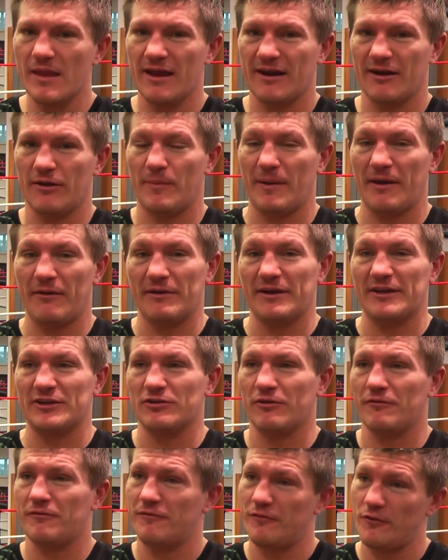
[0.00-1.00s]
Apparently
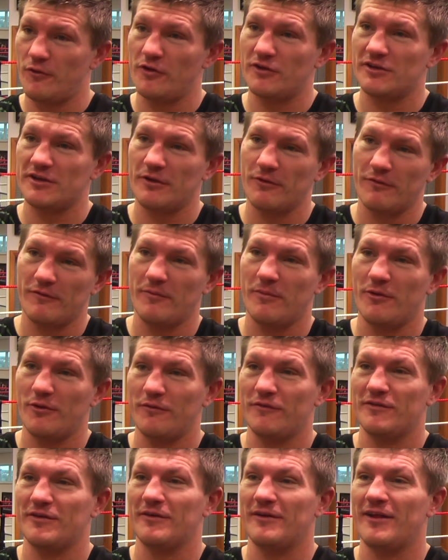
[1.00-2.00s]
he's got 30 other
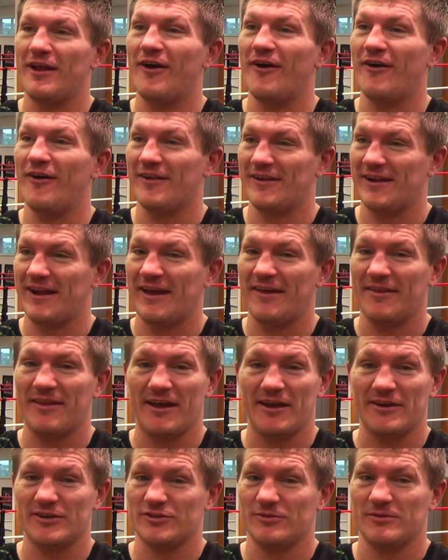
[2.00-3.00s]
moves like
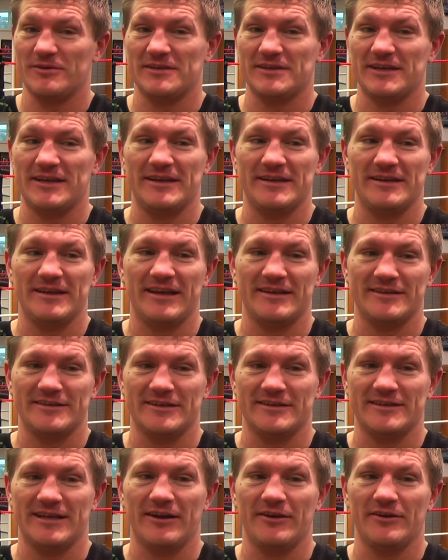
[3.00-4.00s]
that. So that's
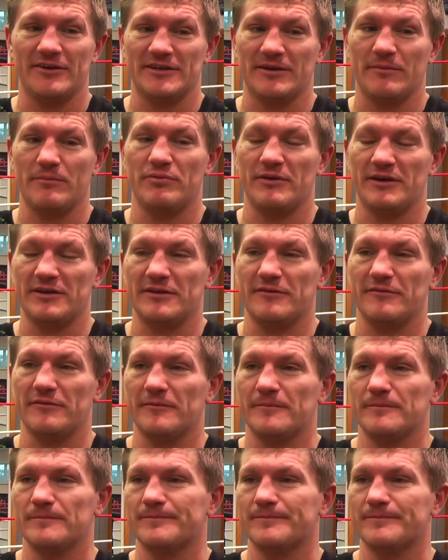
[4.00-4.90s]
a talent. It's impressive.